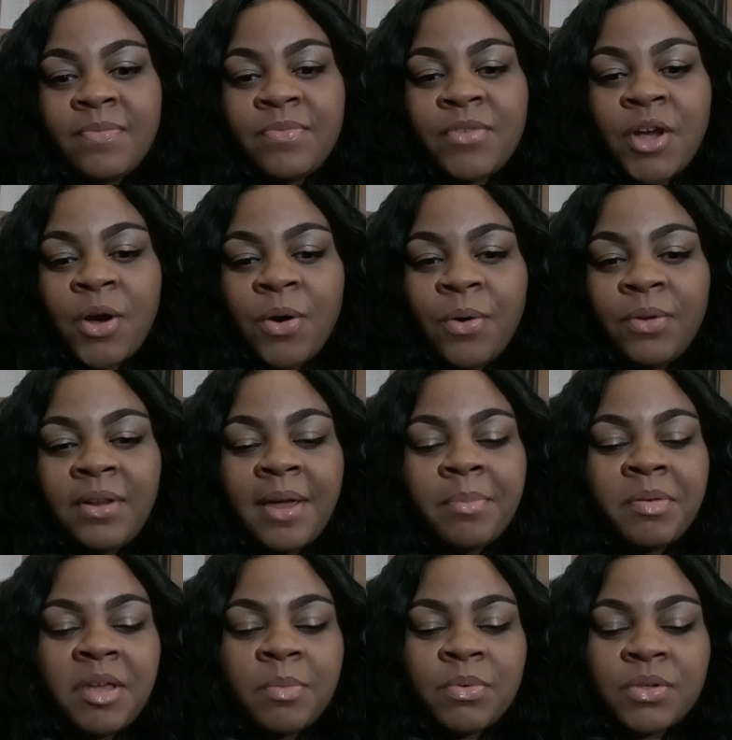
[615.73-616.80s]
Don't let
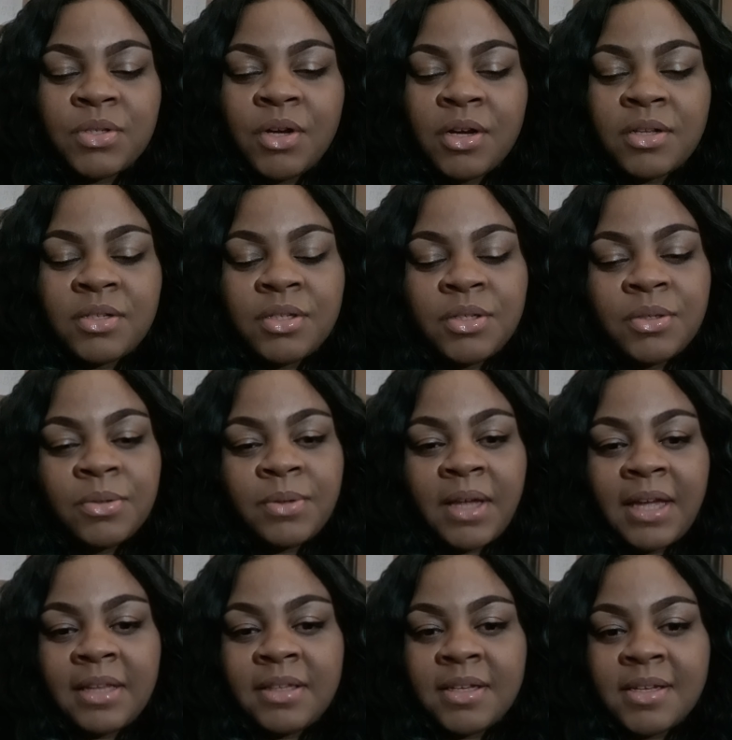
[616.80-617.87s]
people talk to you
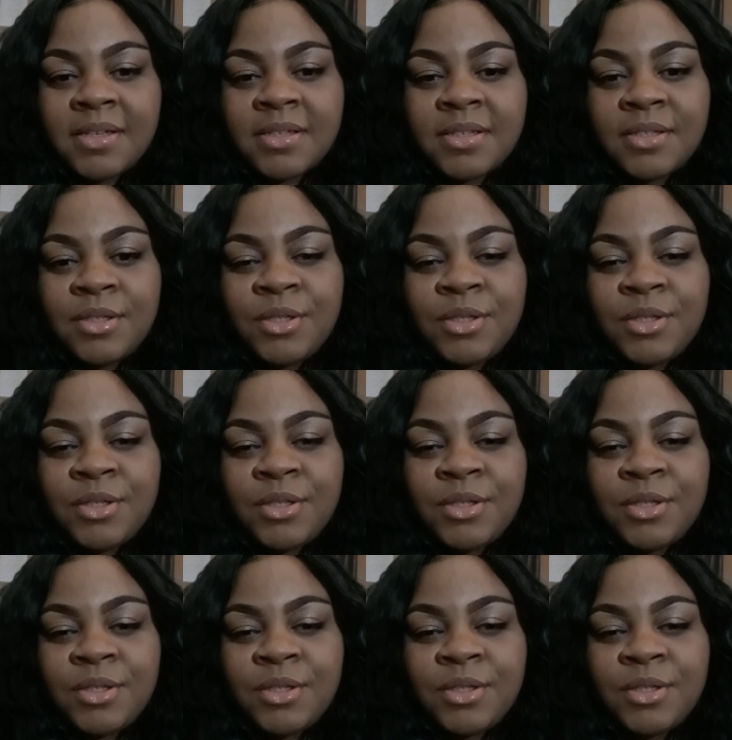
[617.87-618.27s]
like this.